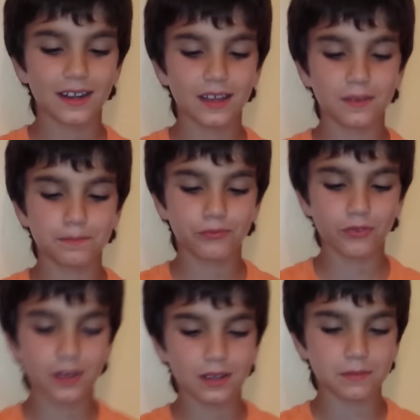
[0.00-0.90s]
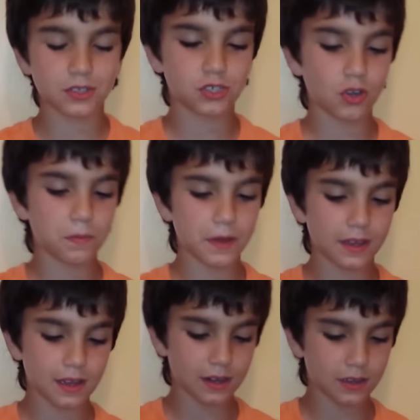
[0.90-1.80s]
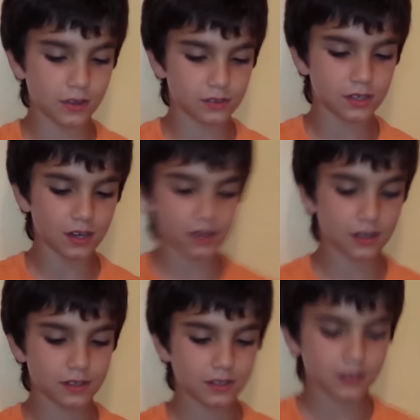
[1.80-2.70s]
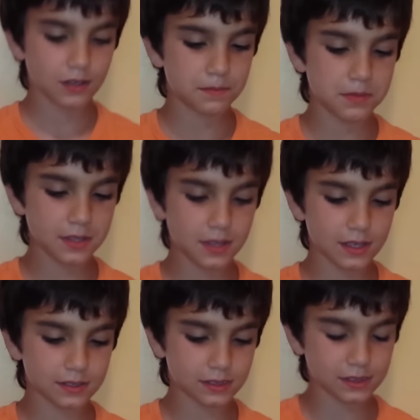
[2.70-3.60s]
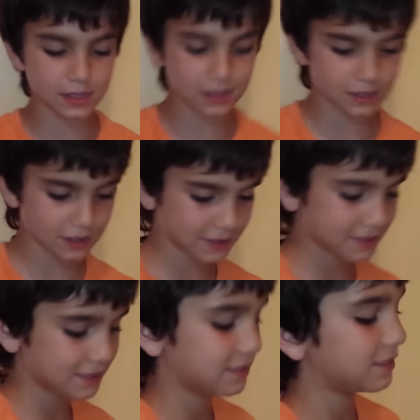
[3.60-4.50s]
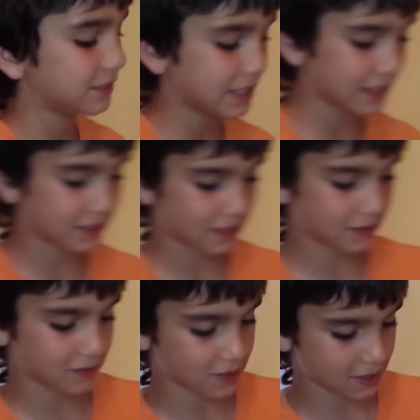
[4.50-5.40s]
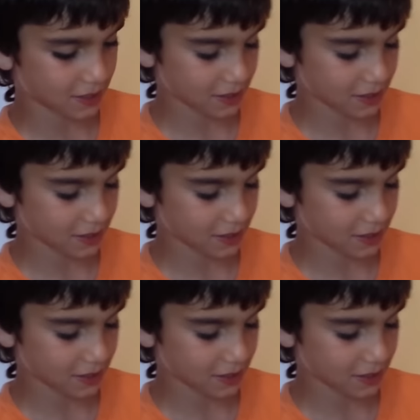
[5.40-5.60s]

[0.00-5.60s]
And I pretty much hope I get a good card, because this isn't looking too good.